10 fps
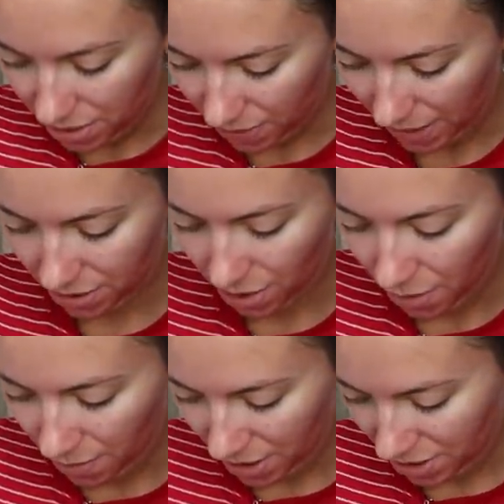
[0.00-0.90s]
So I
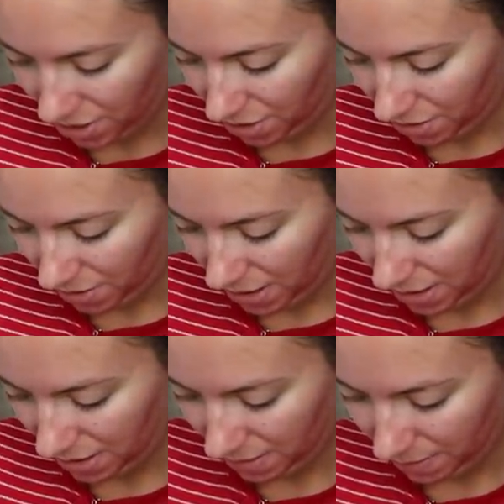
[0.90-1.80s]
don't want to do
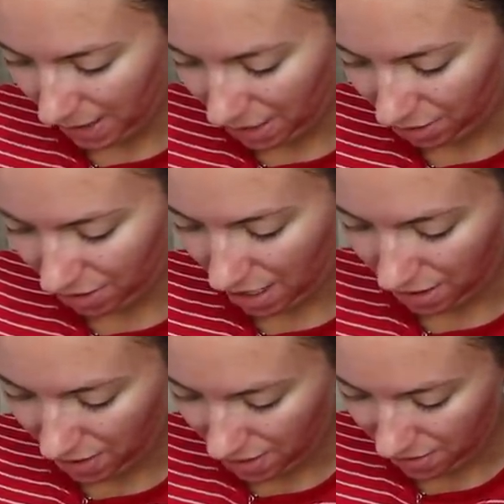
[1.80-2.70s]
pink or
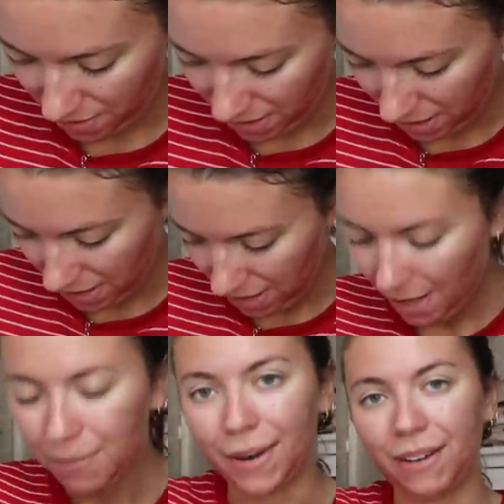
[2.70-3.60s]
yellow,
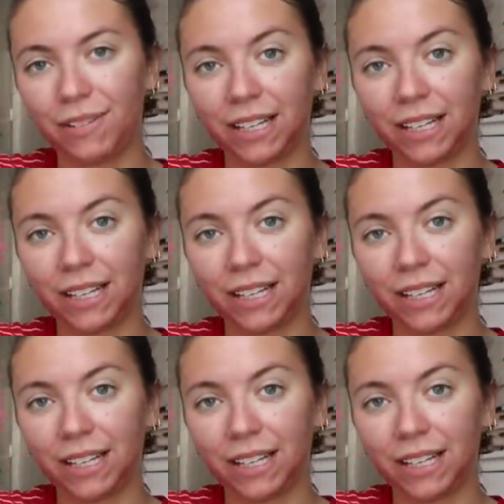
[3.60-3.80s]
but I